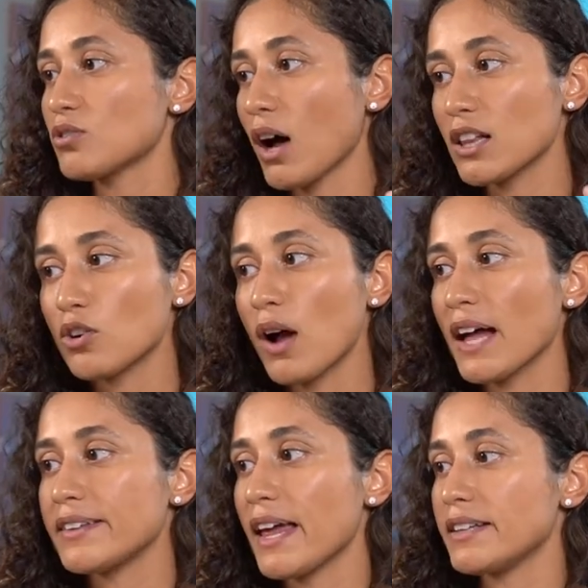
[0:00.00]
So I'll go
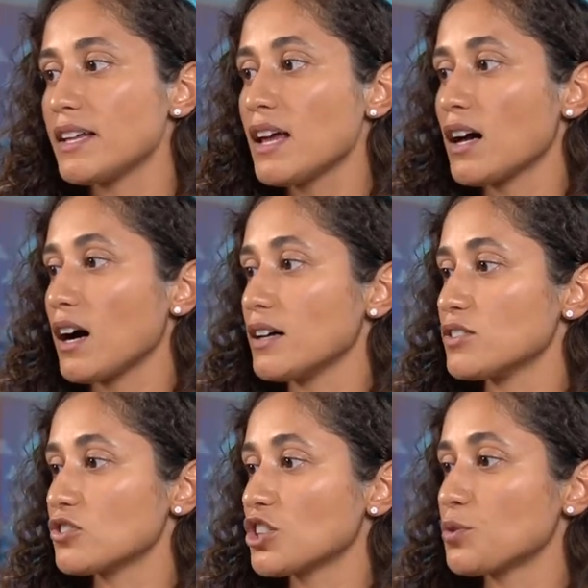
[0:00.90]
ahead and
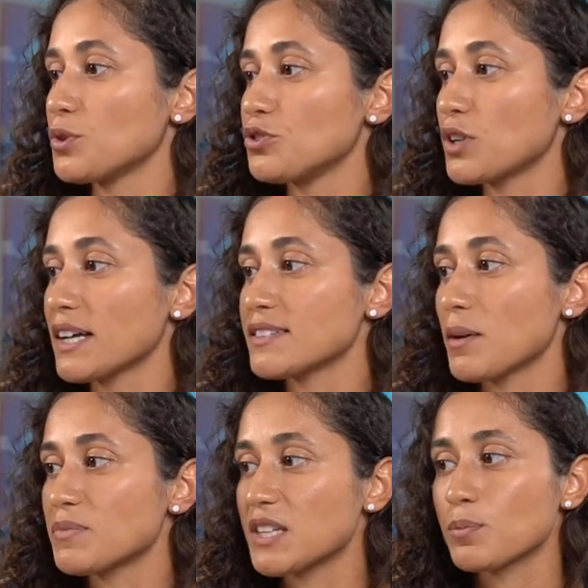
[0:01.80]
share with you guys
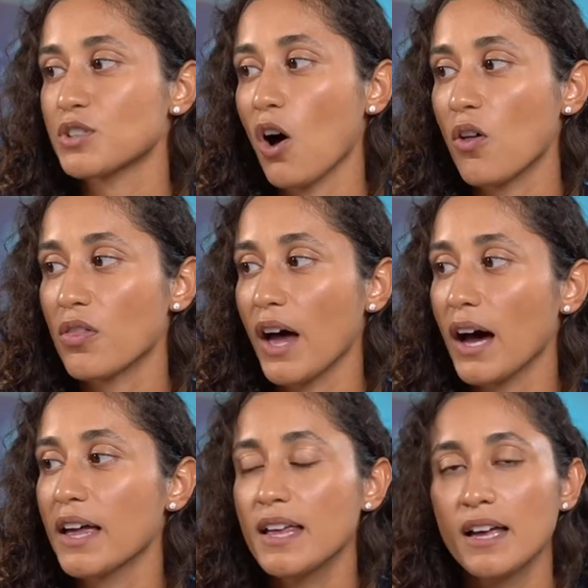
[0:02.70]
some tips on that.